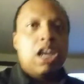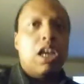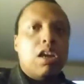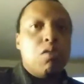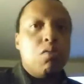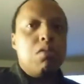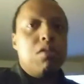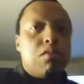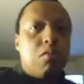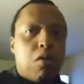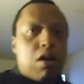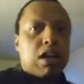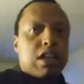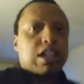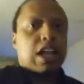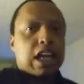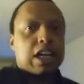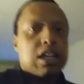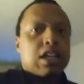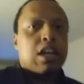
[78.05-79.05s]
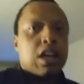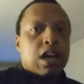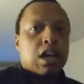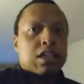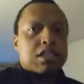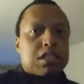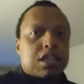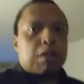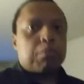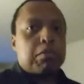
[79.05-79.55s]
You will run like
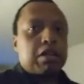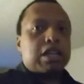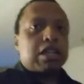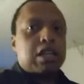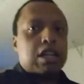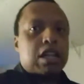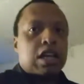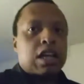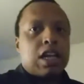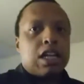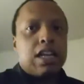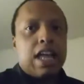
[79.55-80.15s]
something